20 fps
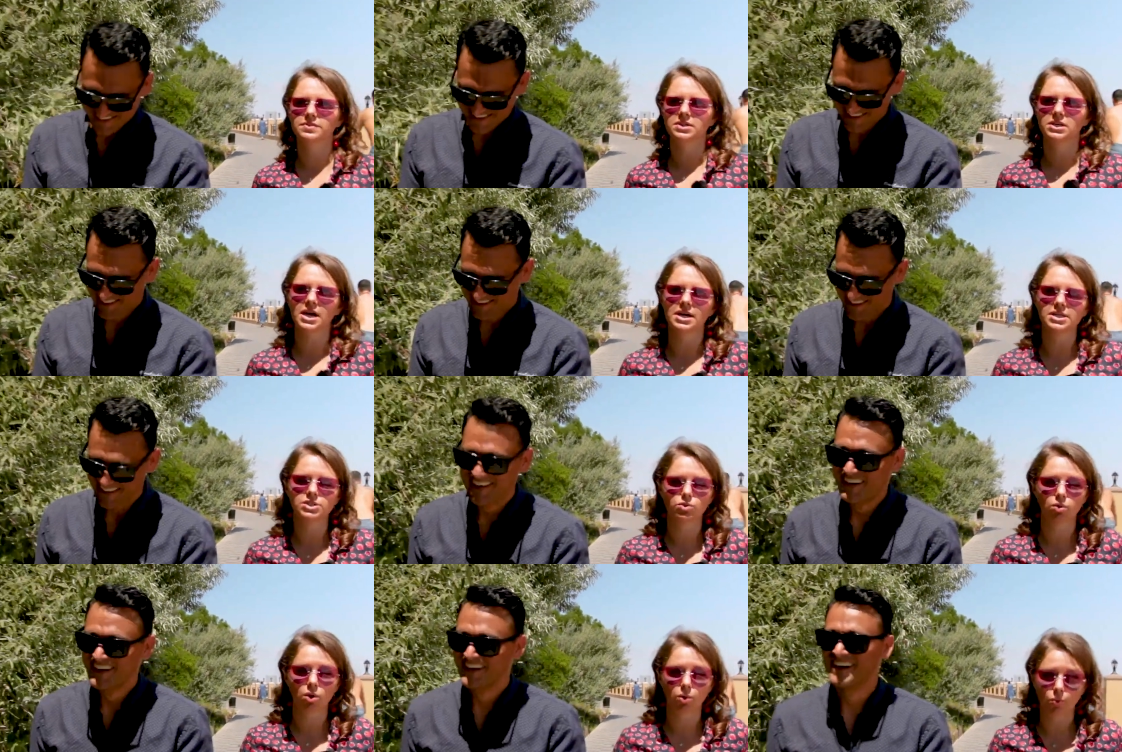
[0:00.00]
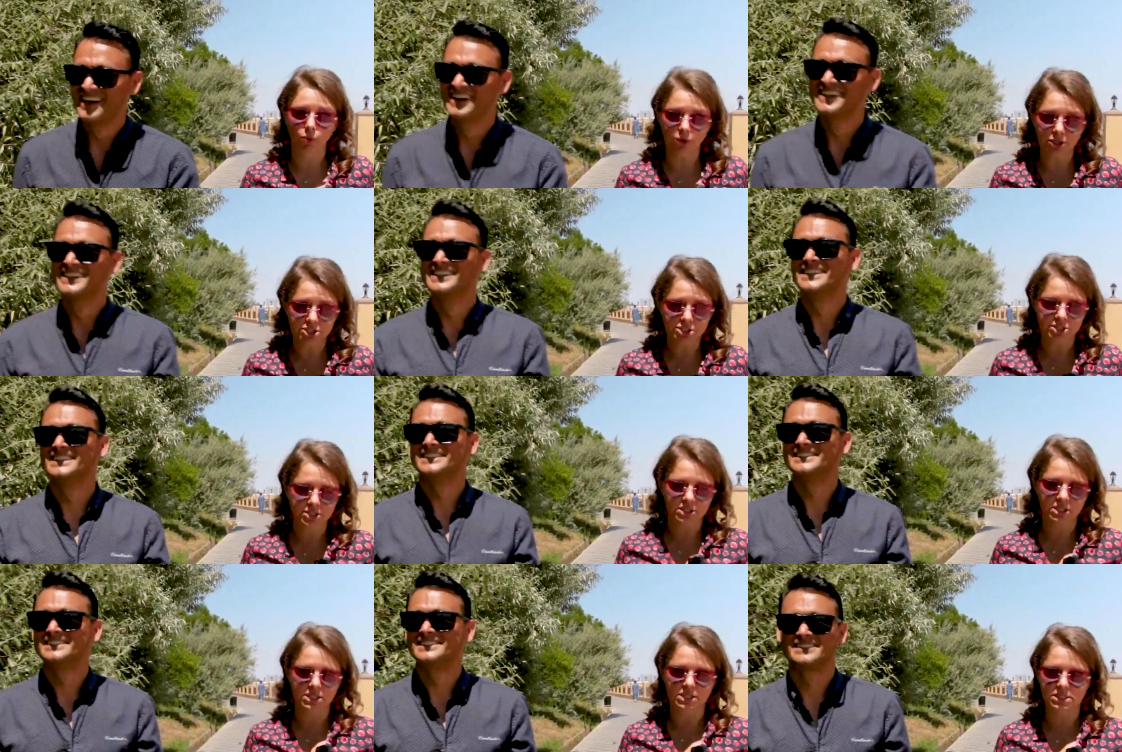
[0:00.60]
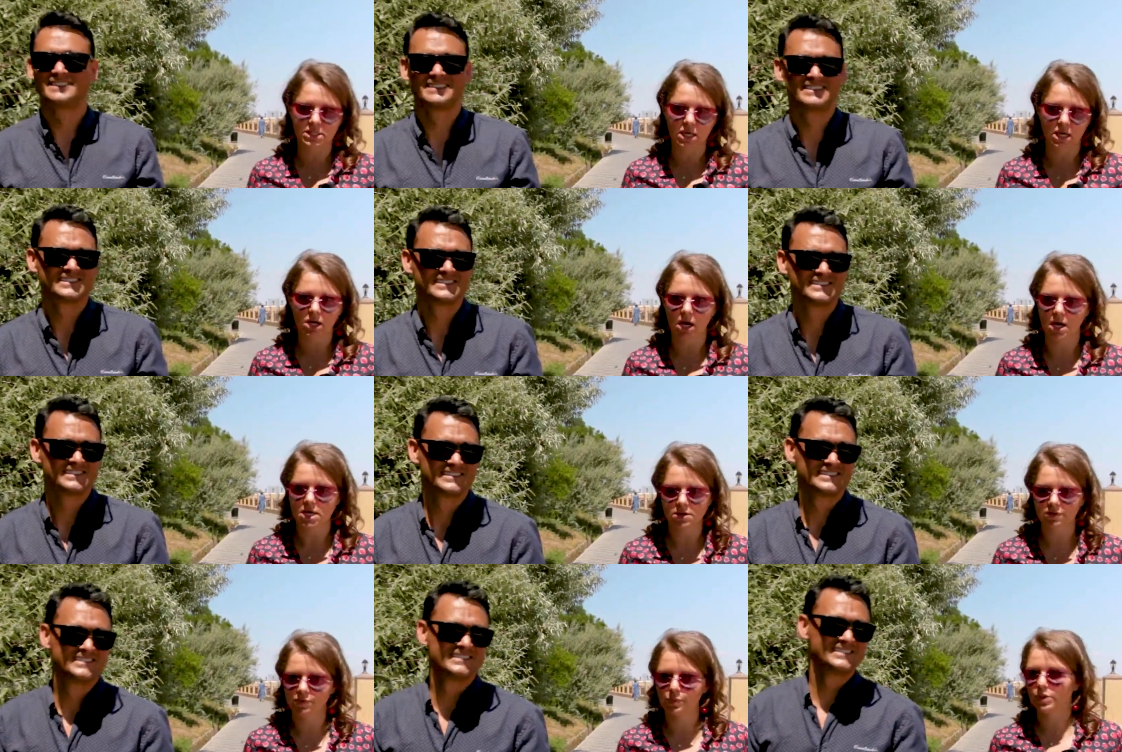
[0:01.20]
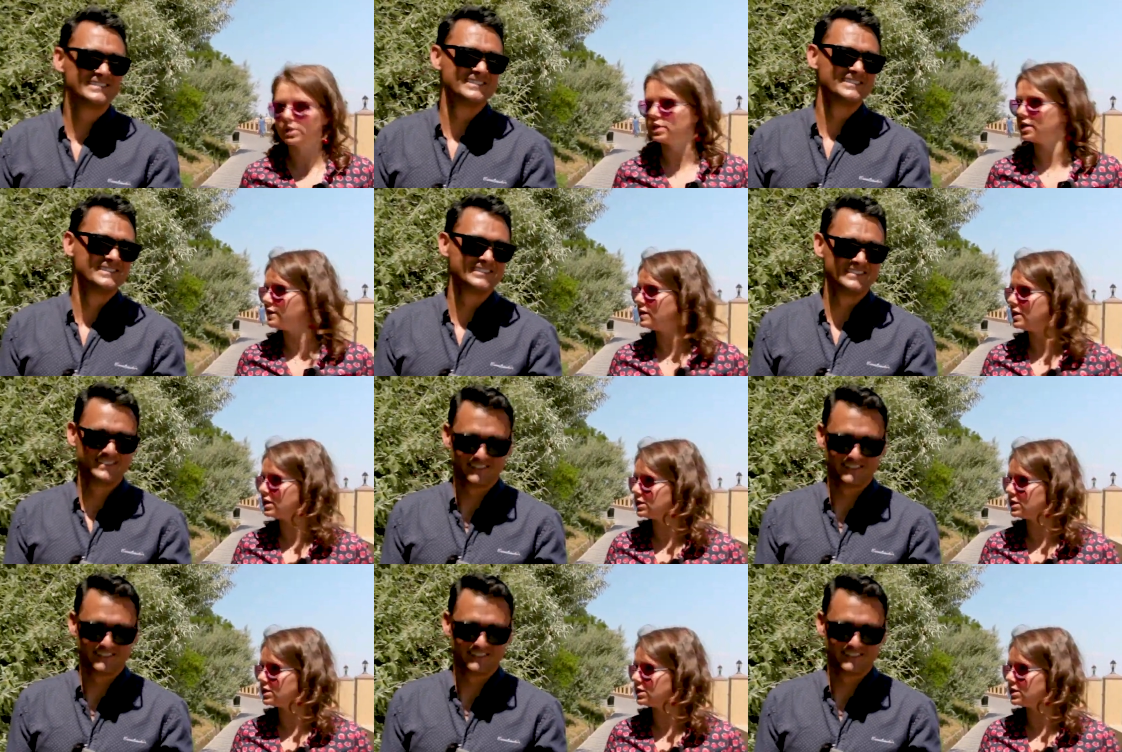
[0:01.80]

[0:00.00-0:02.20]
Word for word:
Speaker 1: of the guys who are watching this, they kind of believe